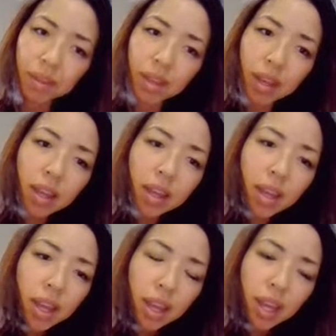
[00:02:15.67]
Okay,
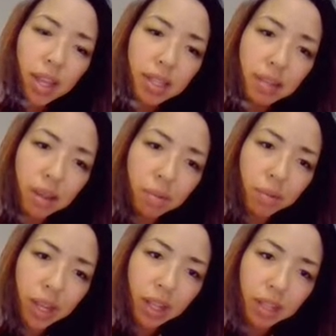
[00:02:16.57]
in the same
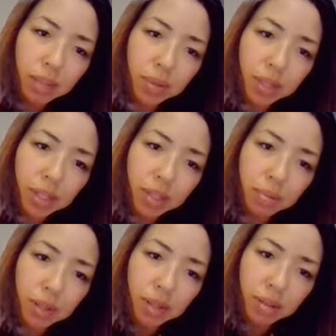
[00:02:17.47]
way, let's put this
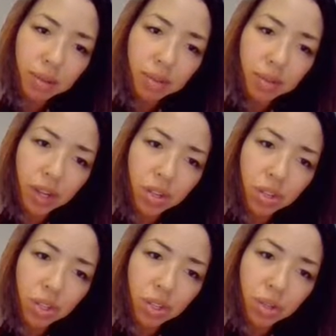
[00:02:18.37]
one. We've got
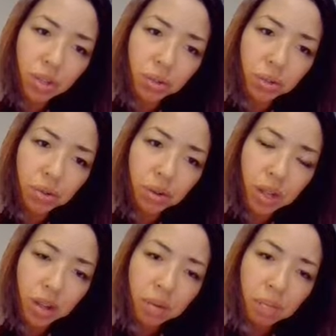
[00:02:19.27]
2
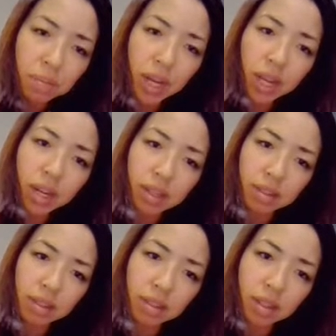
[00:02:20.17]

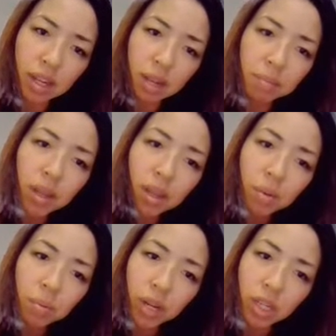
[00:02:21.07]
minus this time.
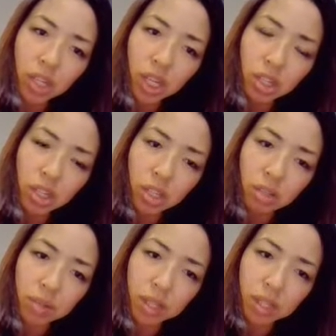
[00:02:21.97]
We're going to change it
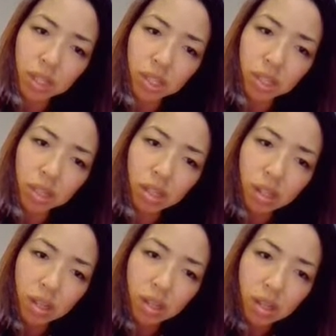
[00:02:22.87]
into an addition
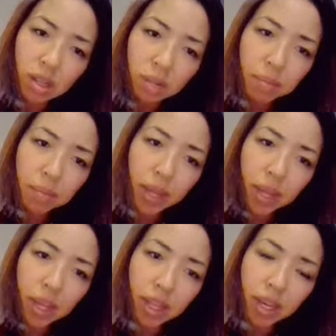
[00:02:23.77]
by
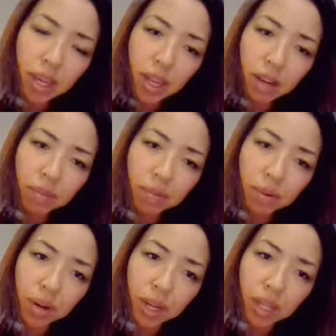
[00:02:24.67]
making the negative
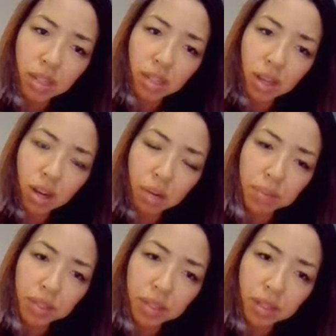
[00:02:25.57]
4 into the
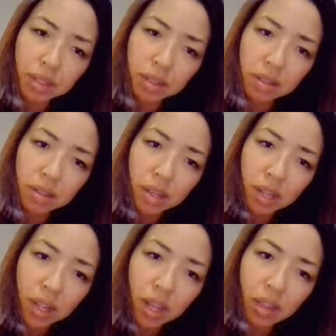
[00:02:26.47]
opposite.
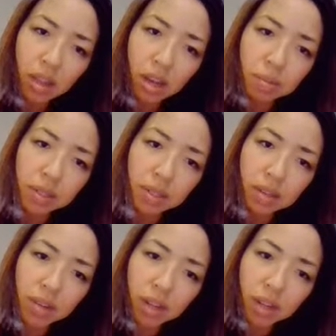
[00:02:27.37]
And the opposite
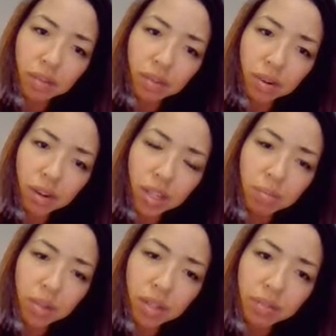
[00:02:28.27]
of negative 4 is
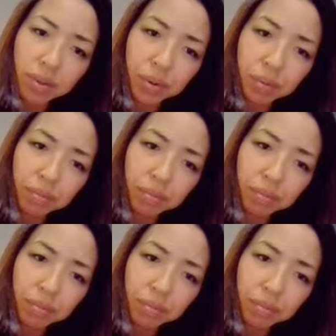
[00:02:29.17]
plus 4.